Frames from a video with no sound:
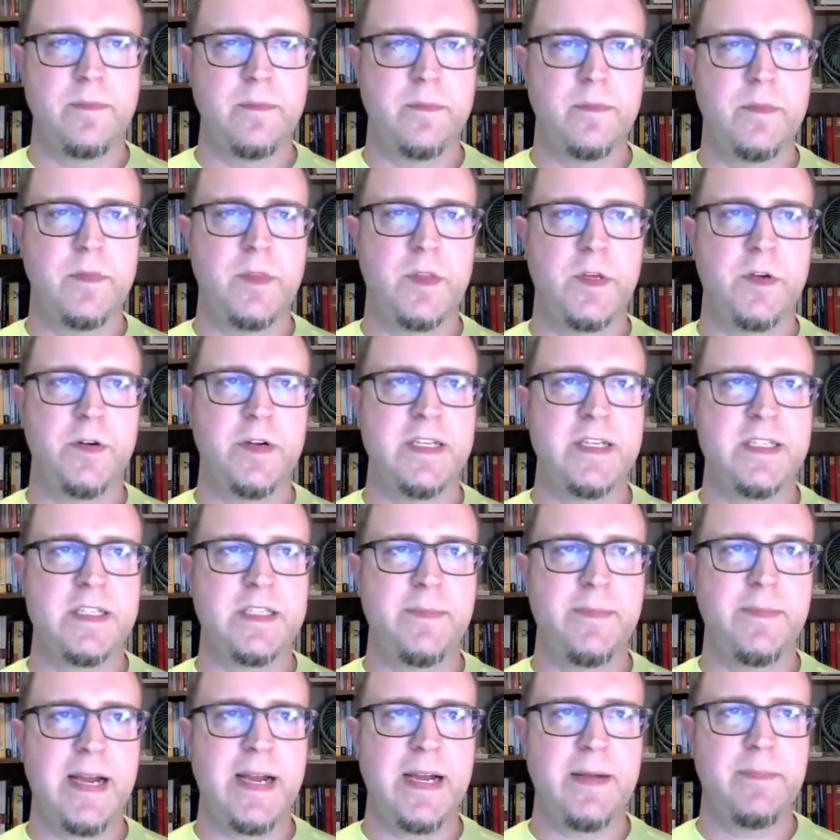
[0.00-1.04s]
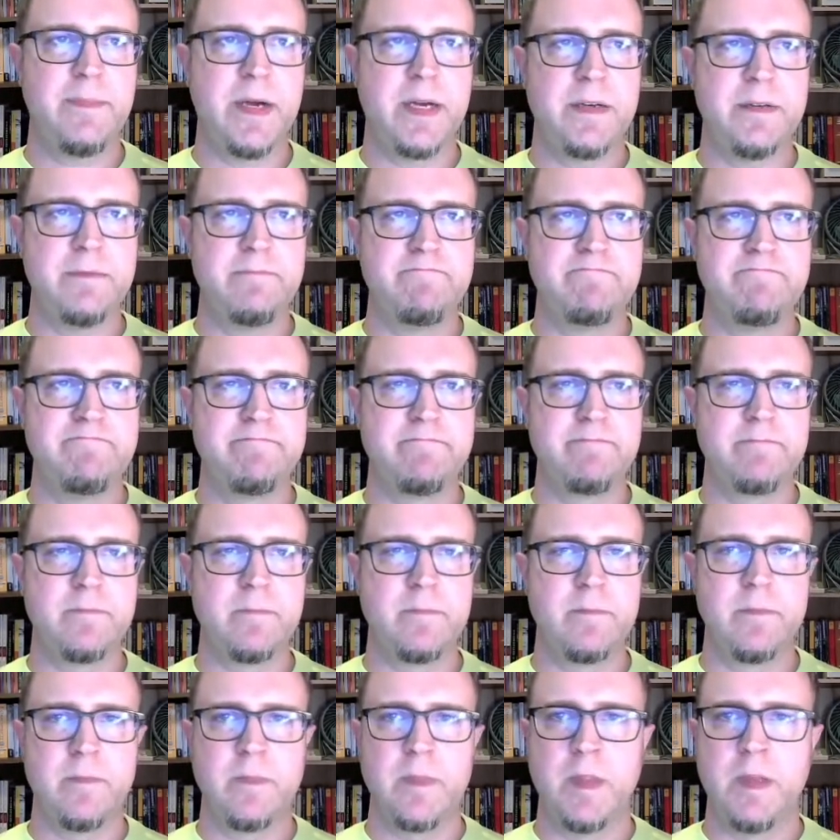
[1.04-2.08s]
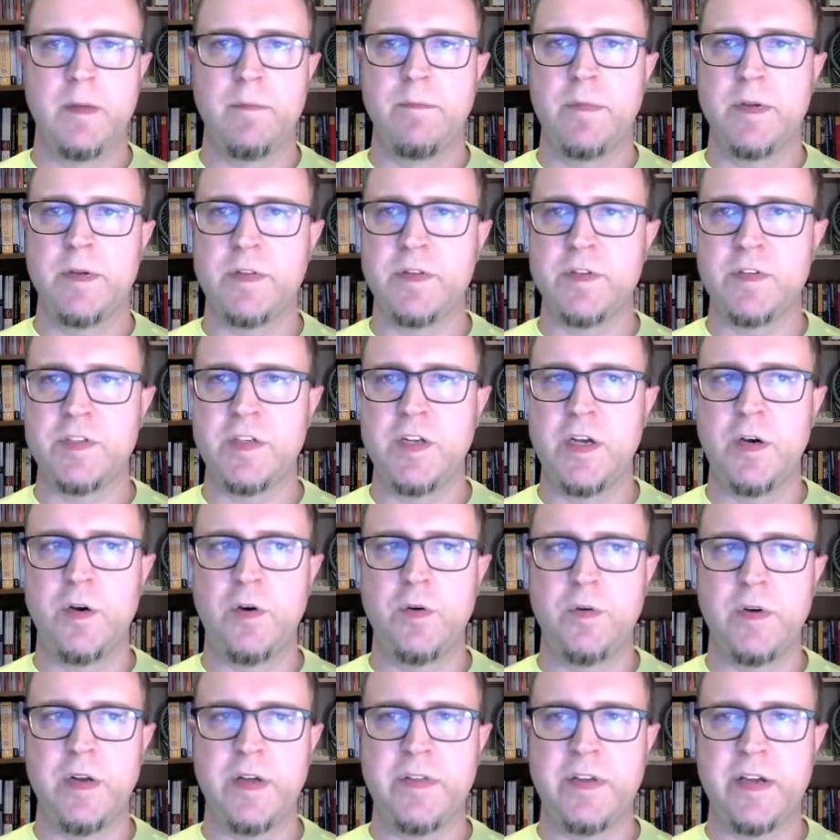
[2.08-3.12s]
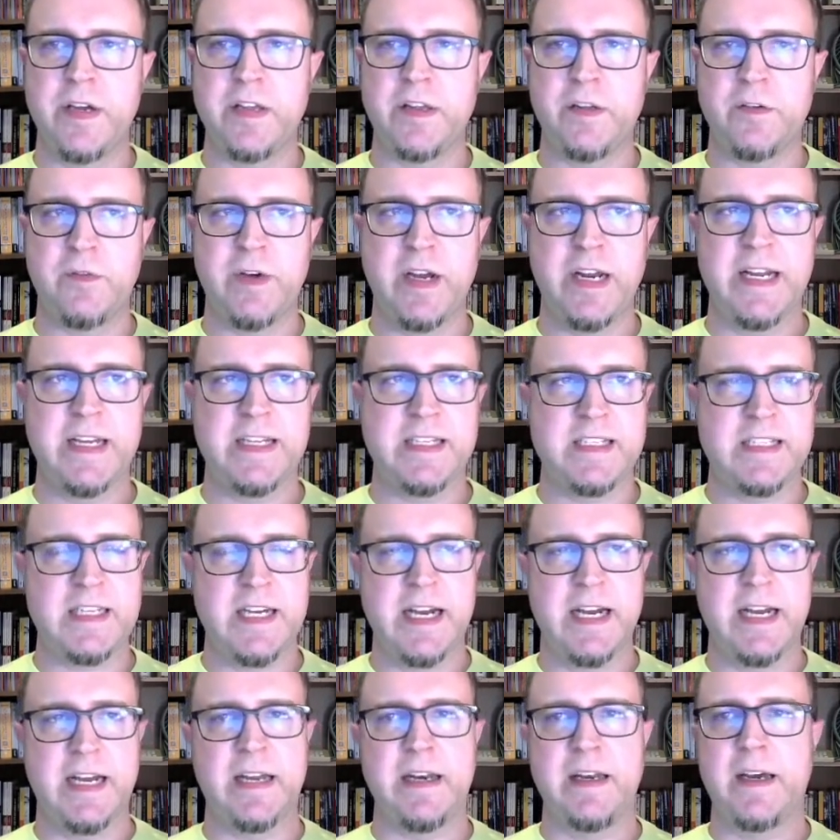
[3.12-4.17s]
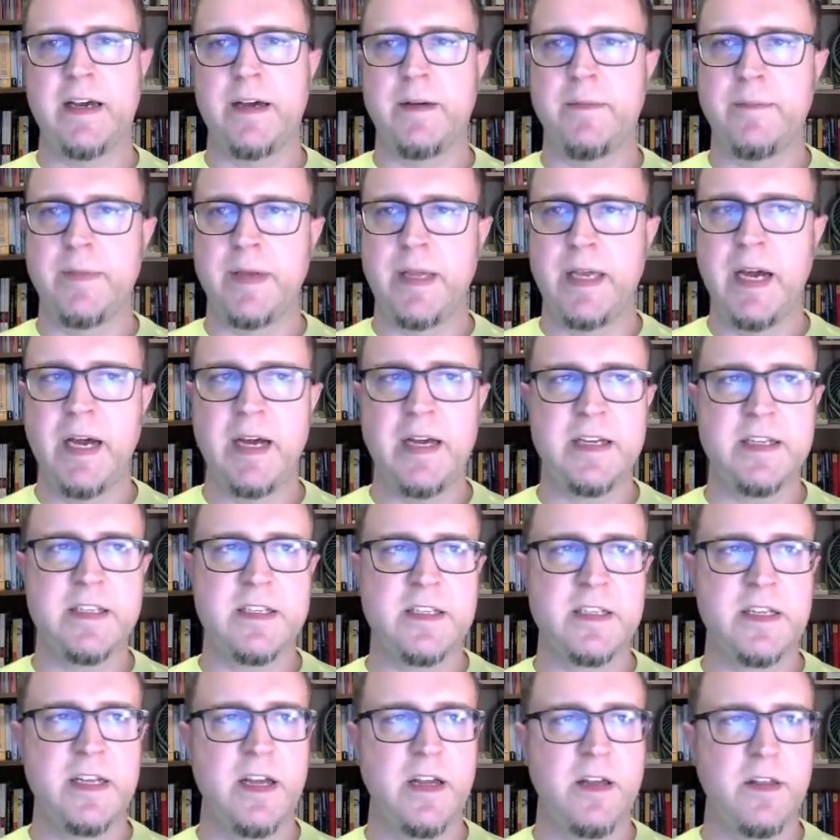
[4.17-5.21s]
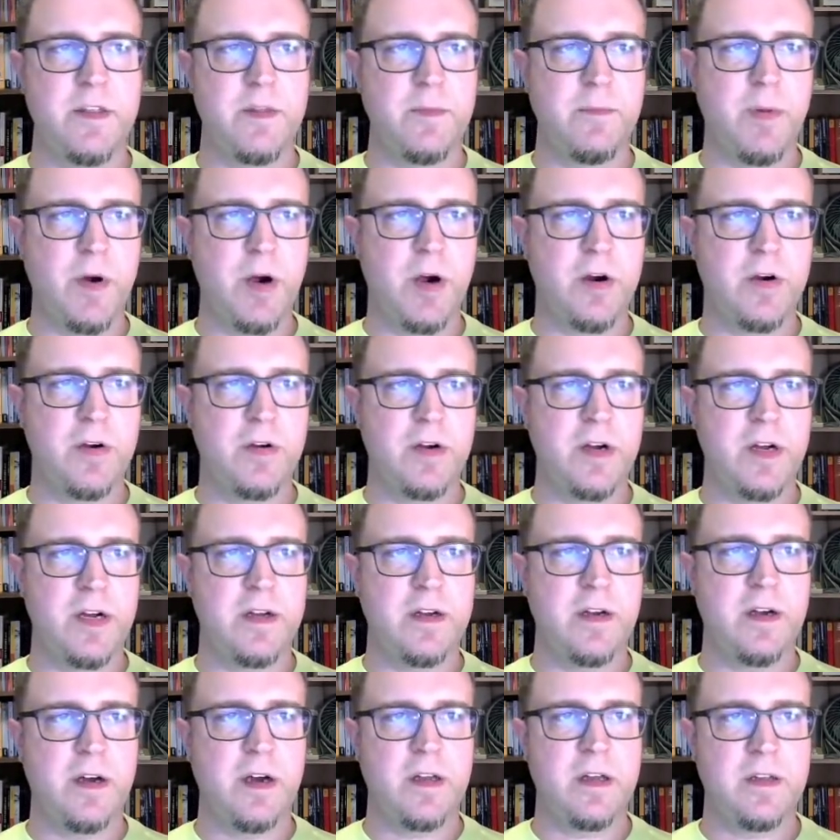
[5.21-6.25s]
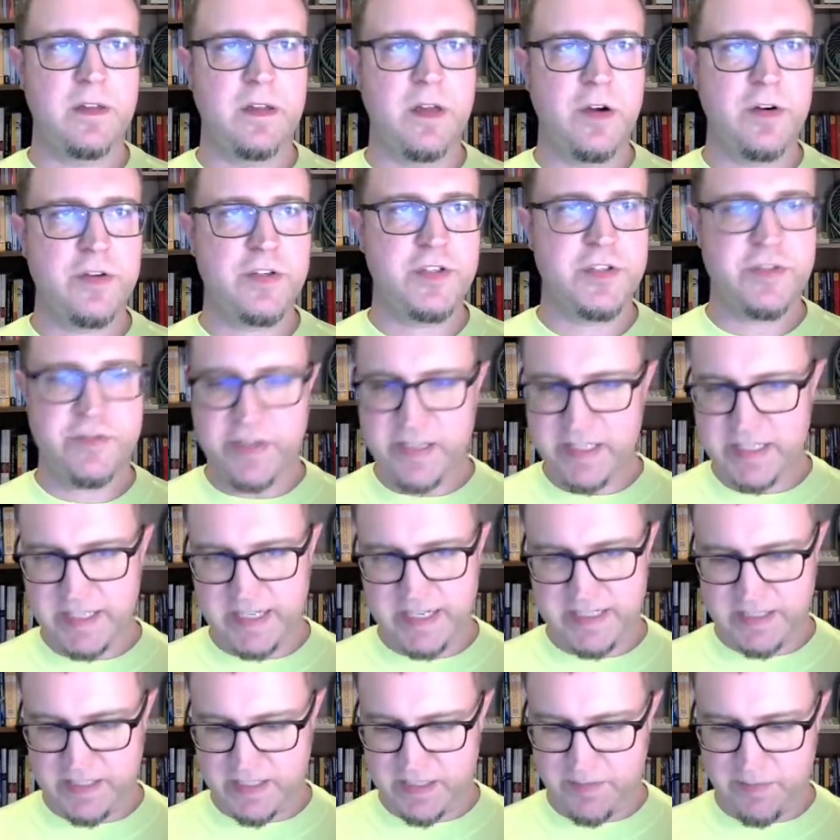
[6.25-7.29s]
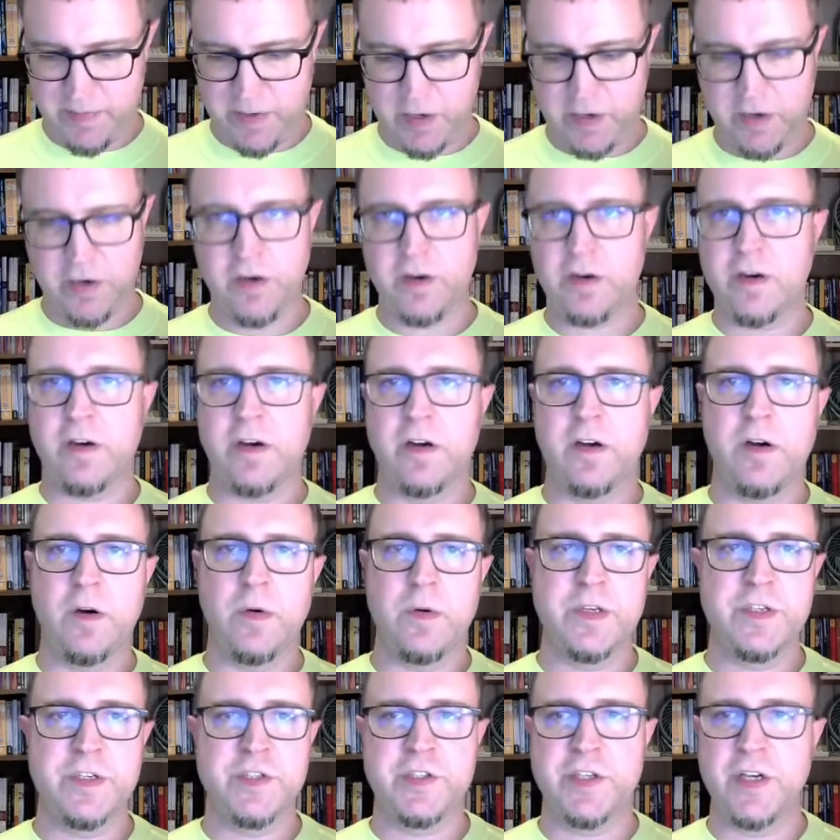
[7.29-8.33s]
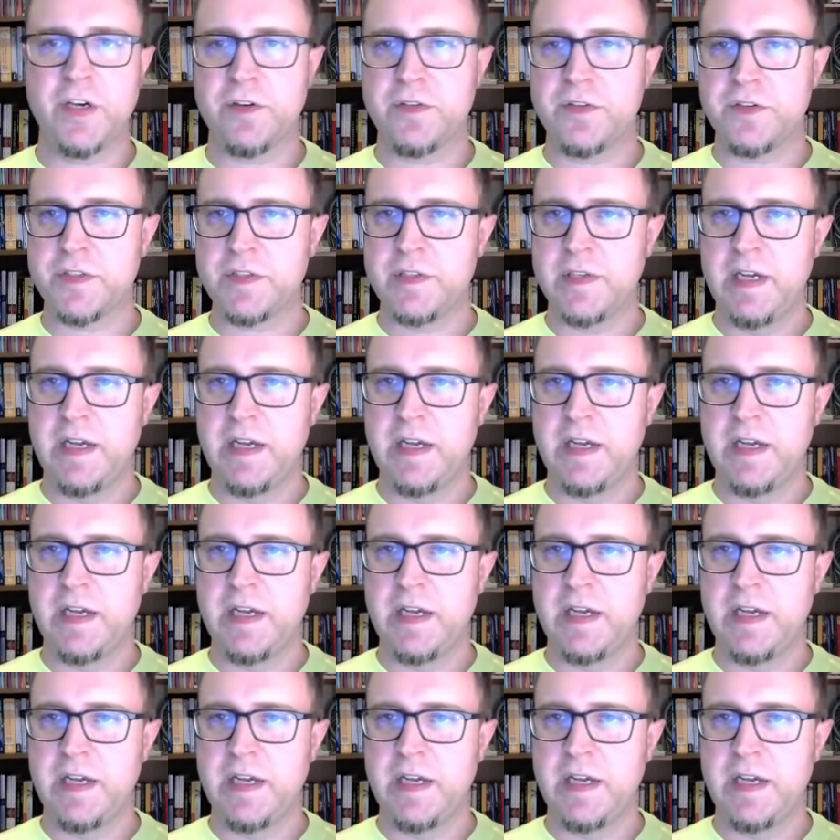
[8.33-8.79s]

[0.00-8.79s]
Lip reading: there is the back button, but there's nothing on the right-hand side because the bar on larger screen sizes, the bar always shows.